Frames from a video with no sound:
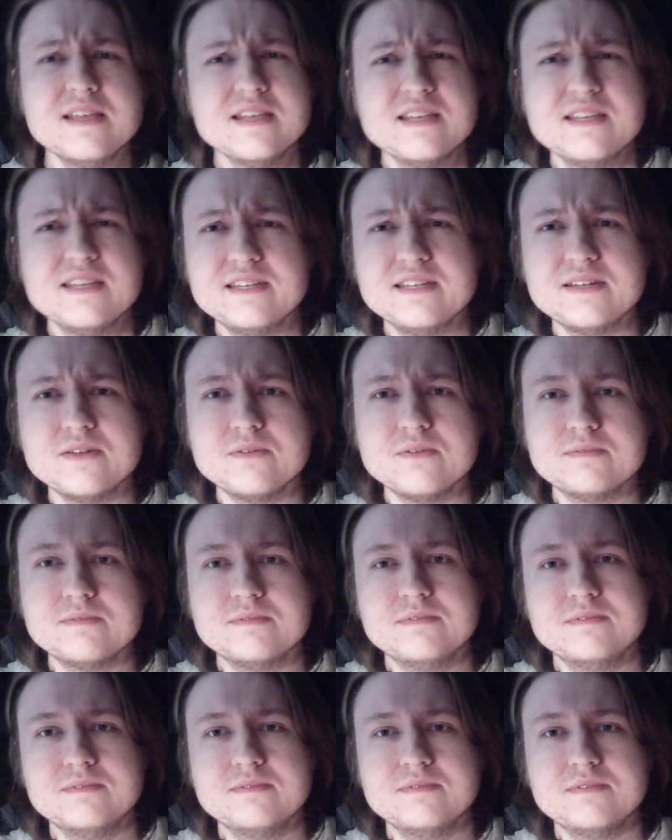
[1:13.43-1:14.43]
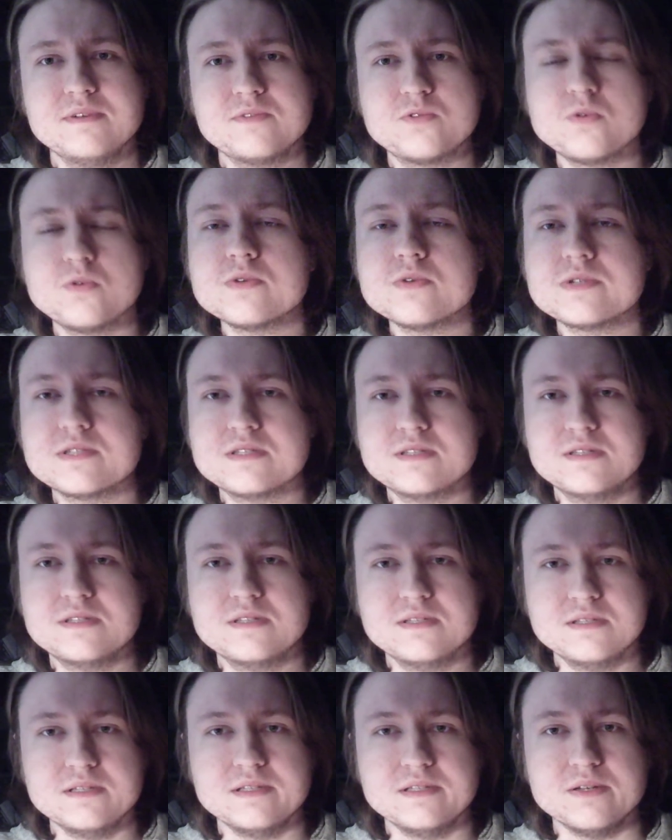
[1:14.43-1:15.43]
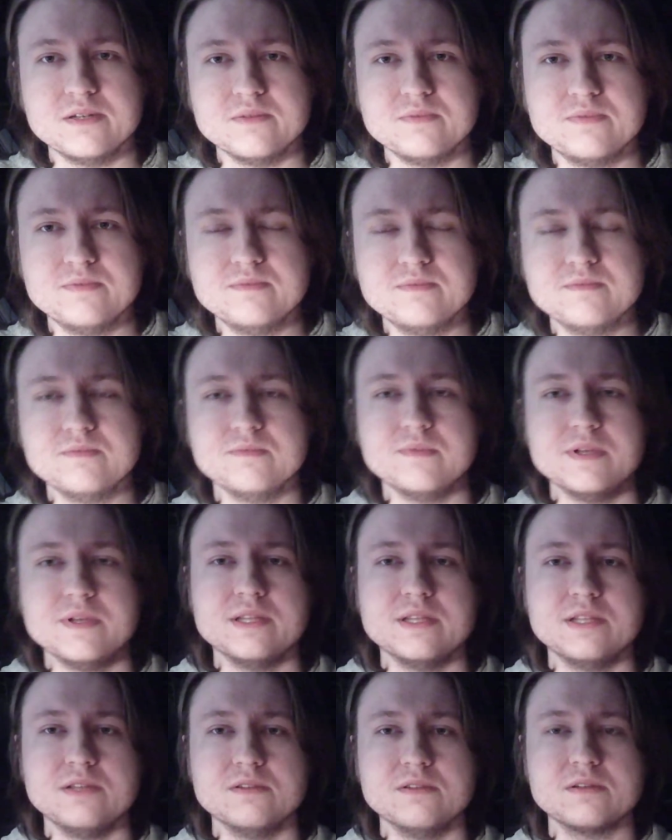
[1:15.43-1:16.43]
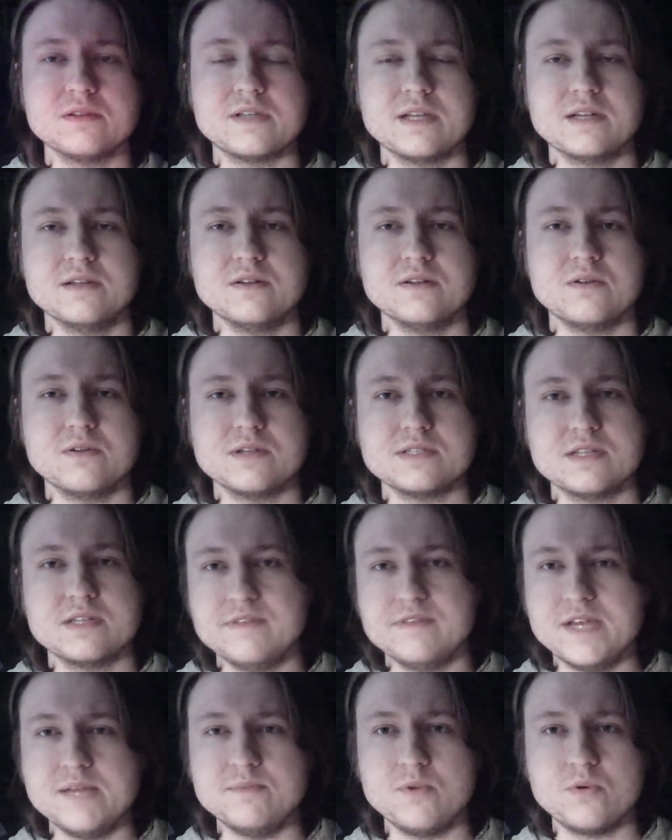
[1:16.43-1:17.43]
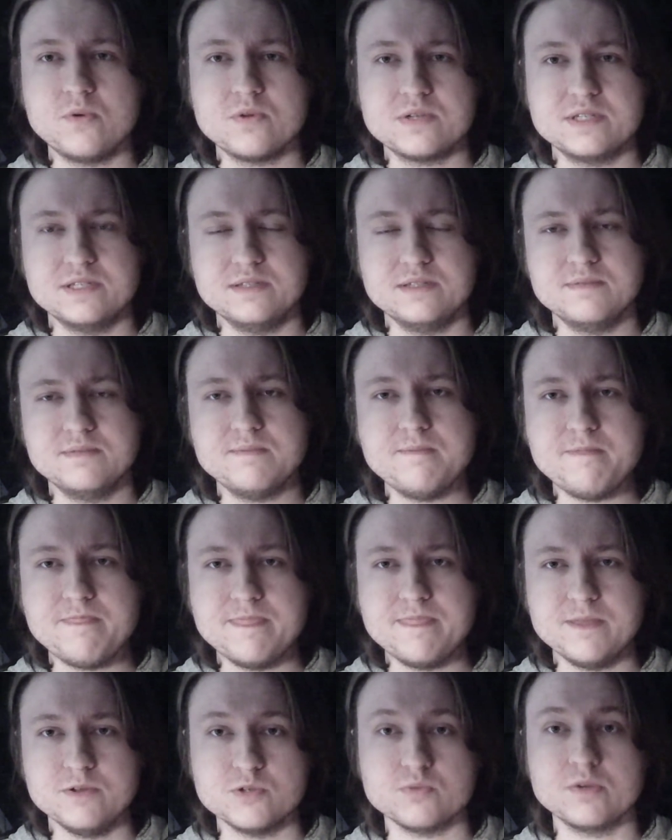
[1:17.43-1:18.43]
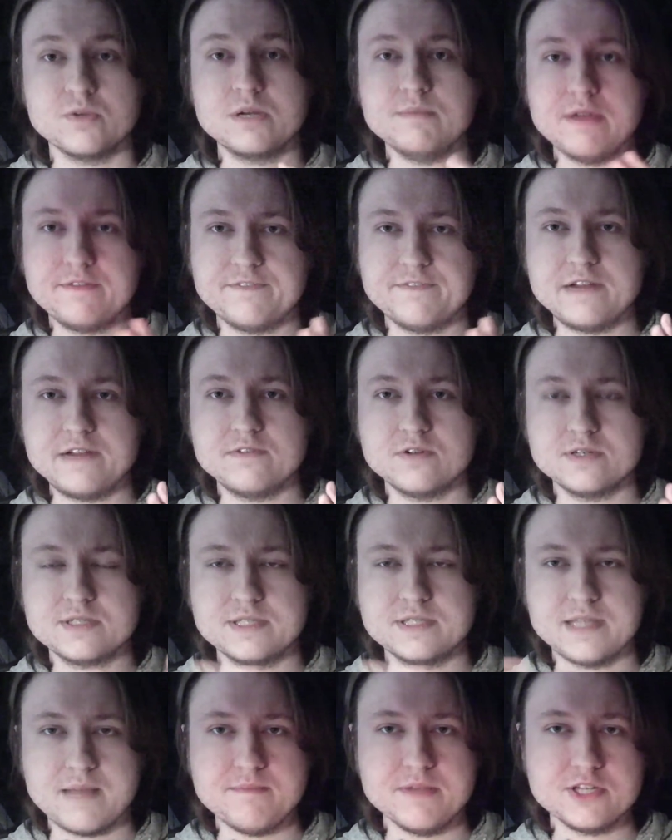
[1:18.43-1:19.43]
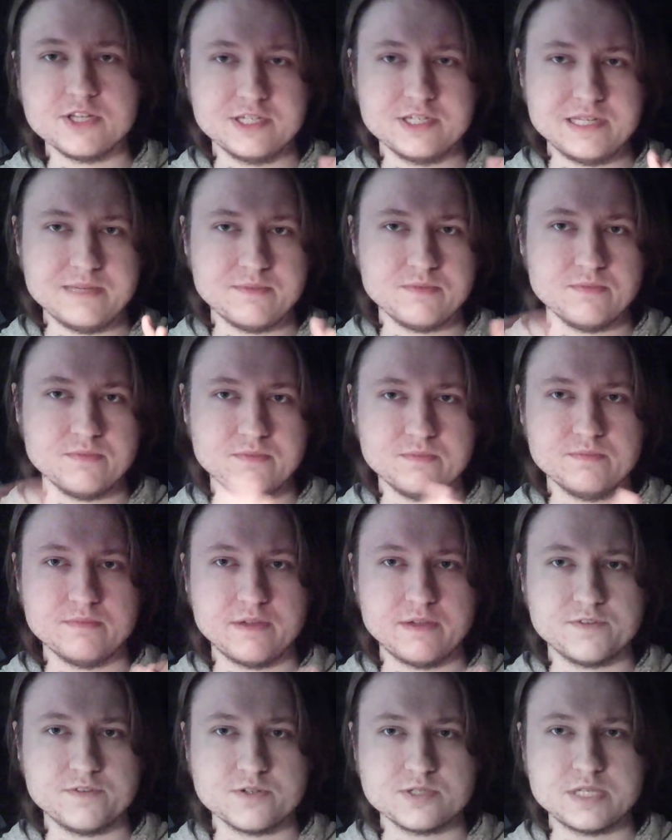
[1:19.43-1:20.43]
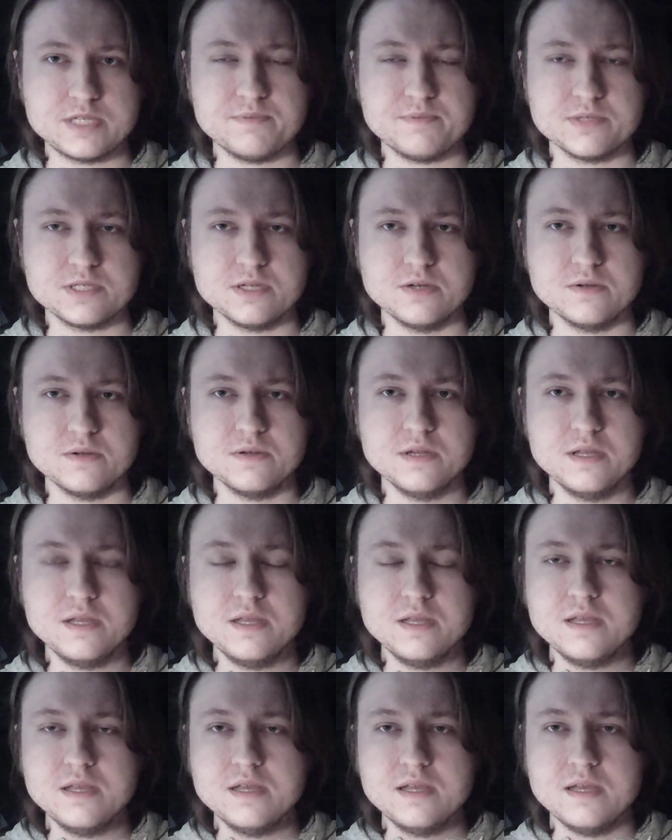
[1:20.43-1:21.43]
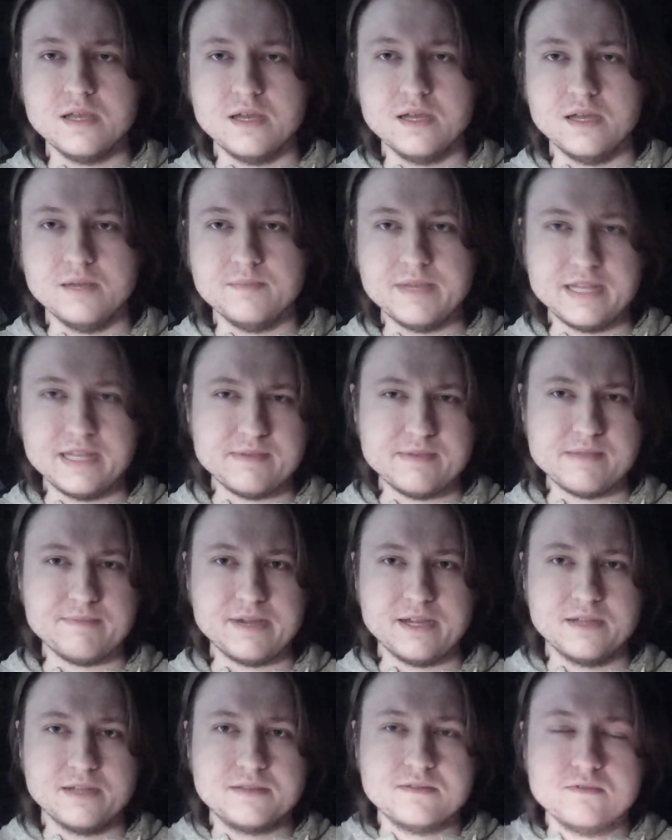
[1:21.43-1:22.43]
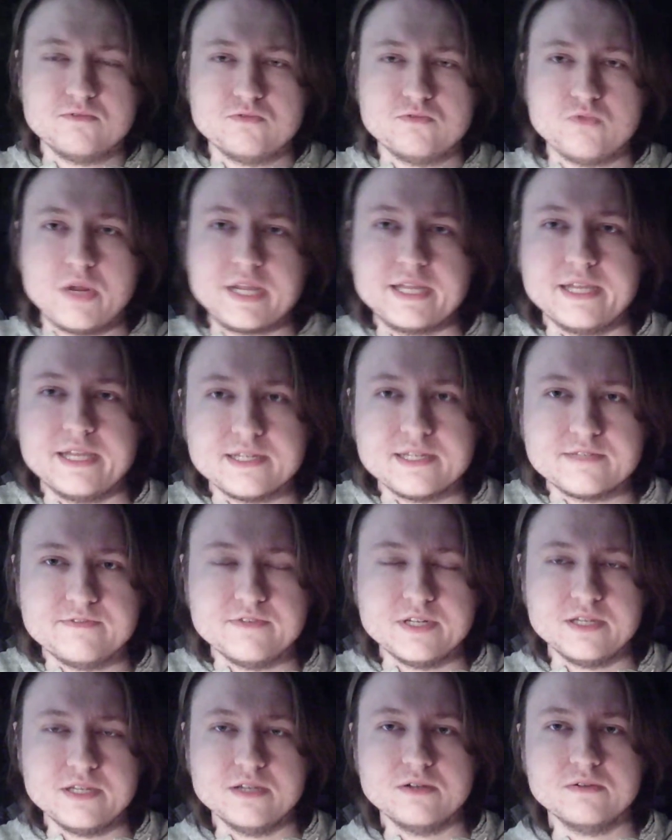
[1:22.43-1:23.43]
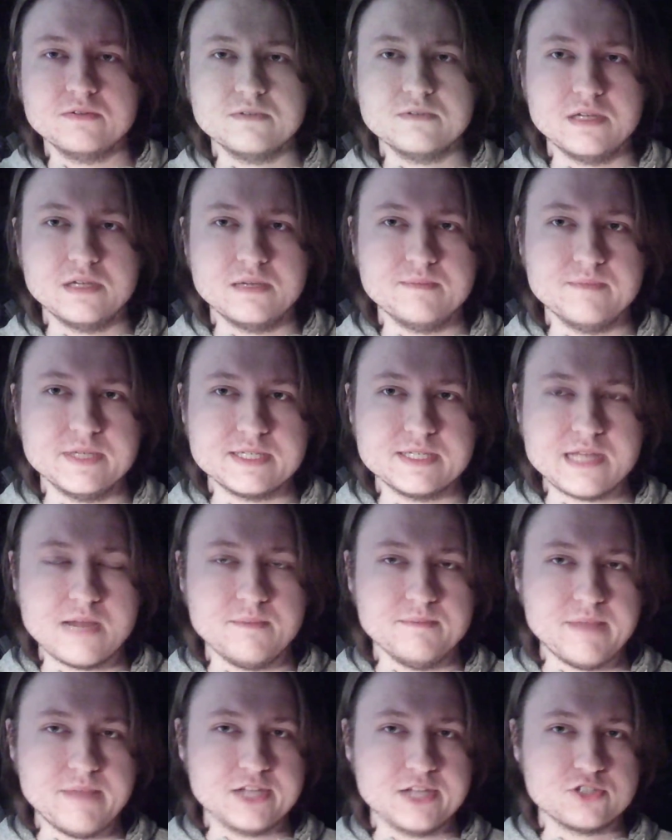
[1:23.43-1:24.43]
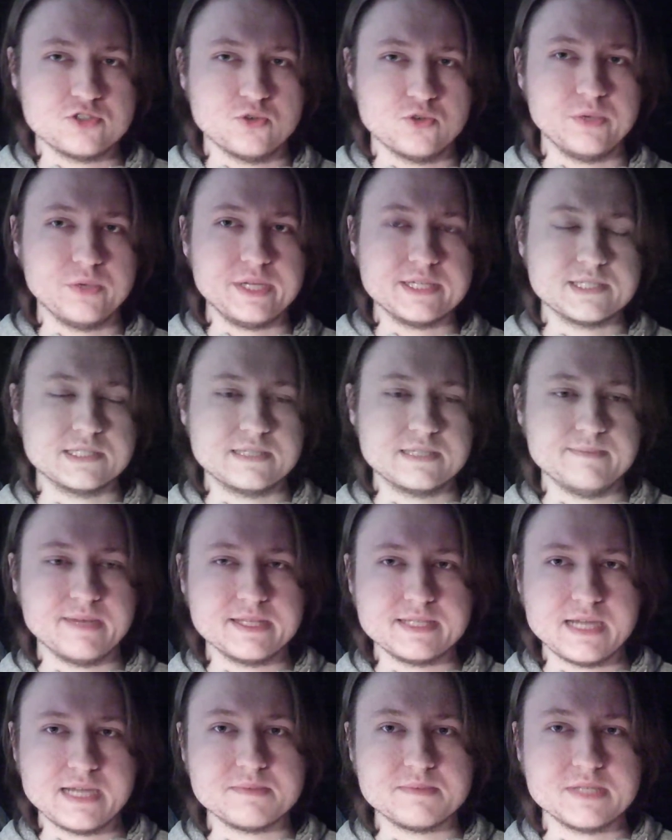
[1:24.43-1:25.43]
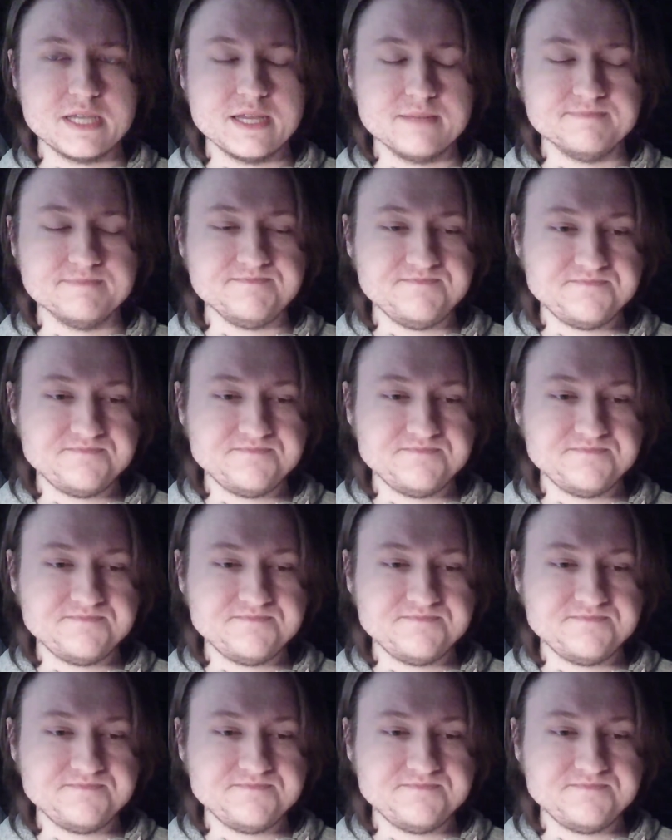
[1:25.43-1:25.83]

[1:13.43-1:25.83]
of course, when you look at an artist like Van Morrison, who's one of my favorites, I mentioned him in my first episode, and in my rankings video, his album Astral Weeks is in my top 10.